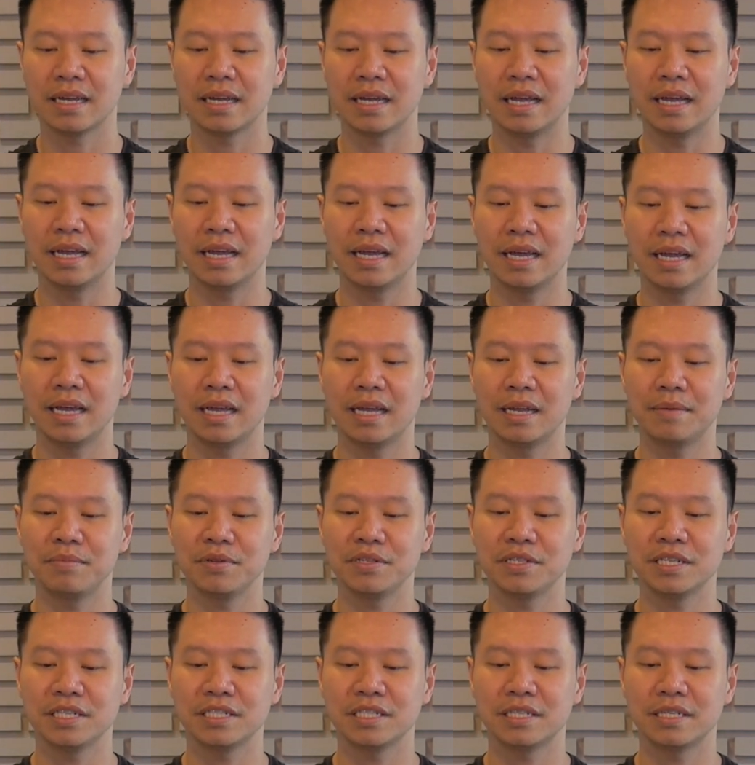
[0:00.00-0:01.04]
and
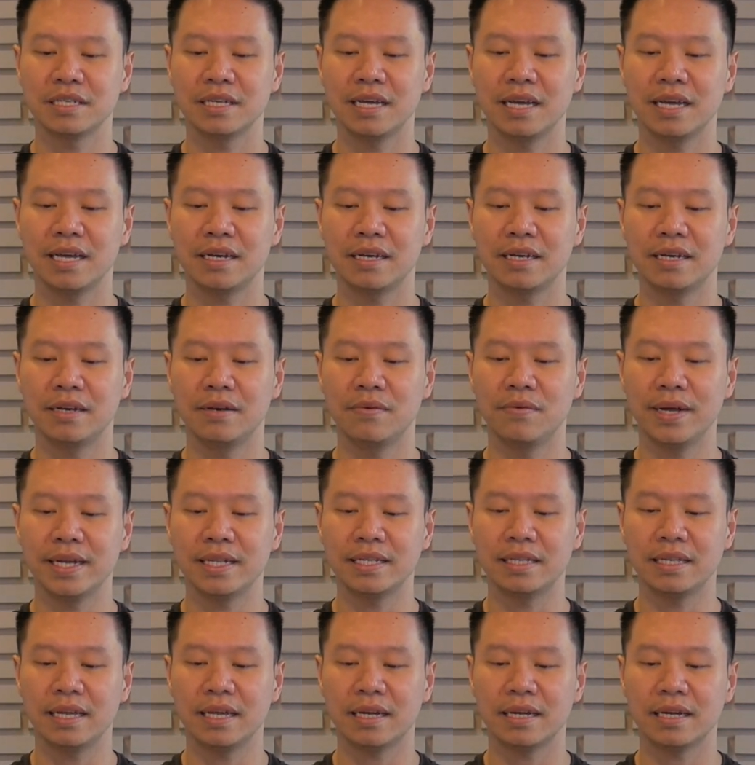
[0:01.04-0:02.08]
position that right
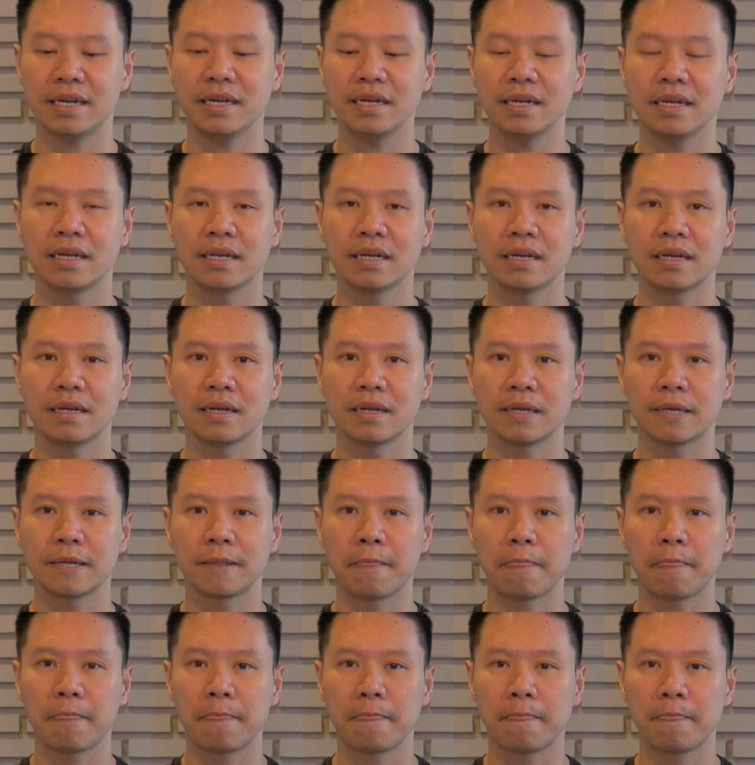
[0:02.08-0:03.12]
there.
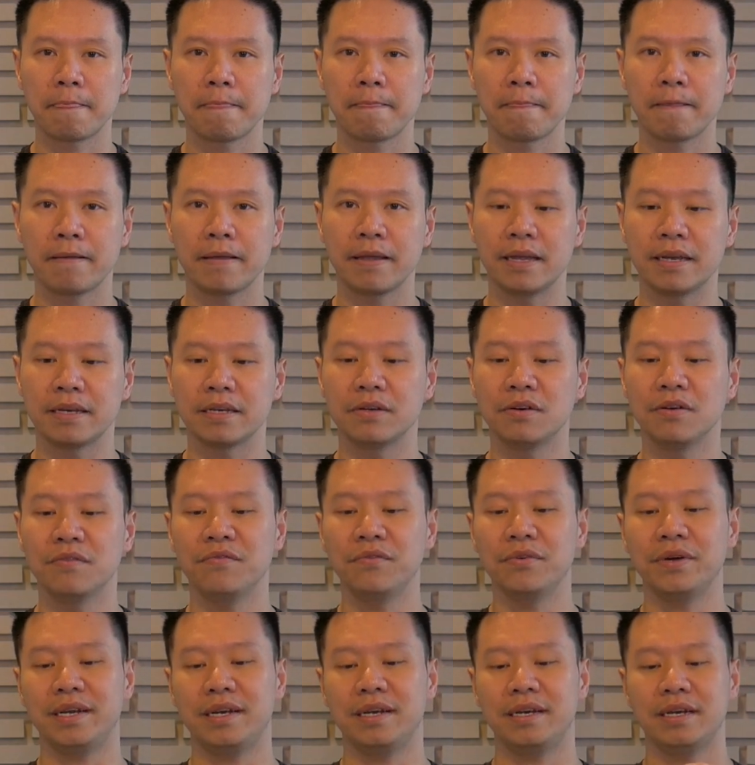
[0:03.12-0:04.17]
Go
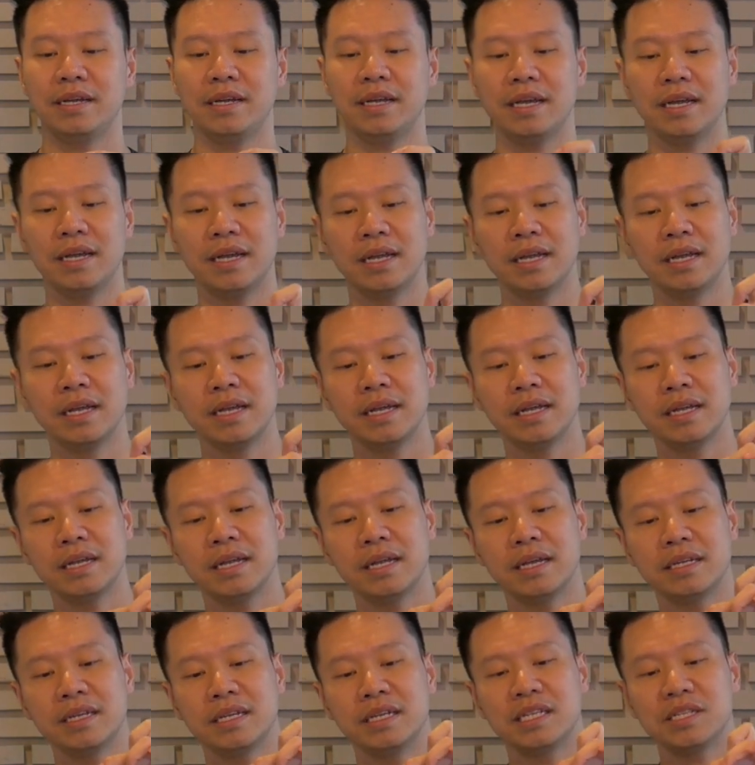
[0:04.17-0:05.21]
for it.
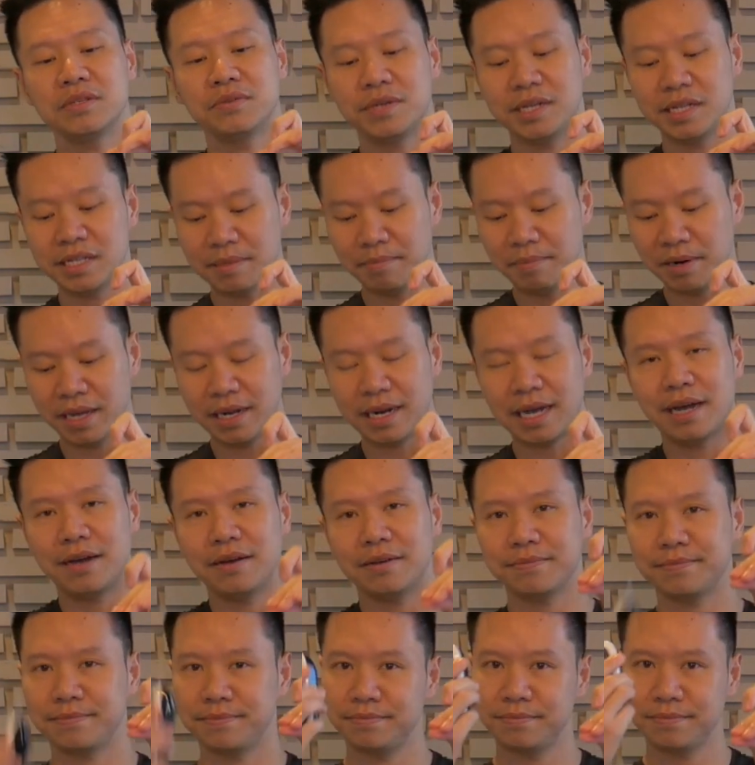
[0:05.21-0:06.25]
And then squeeze the blood
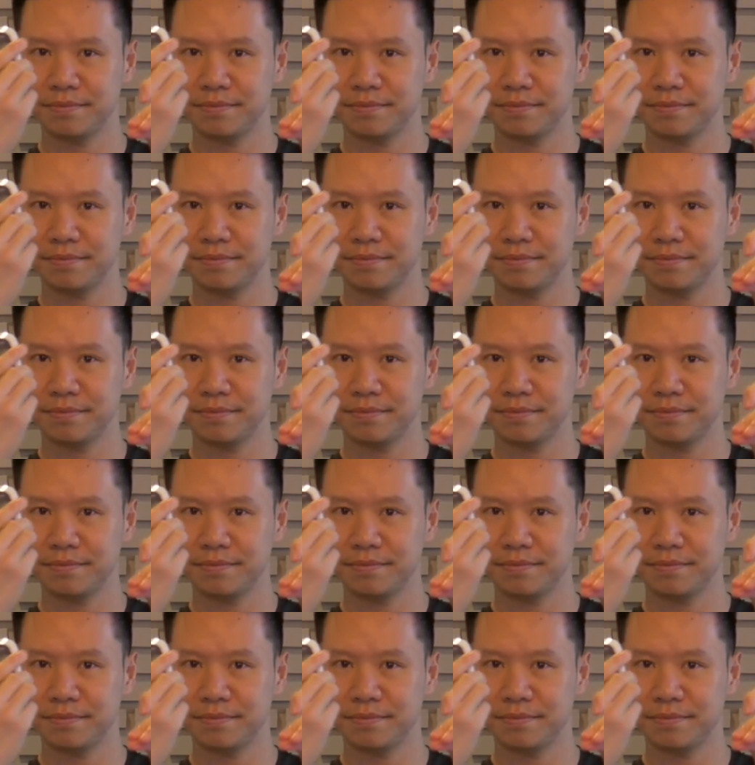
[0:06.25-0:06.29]
out.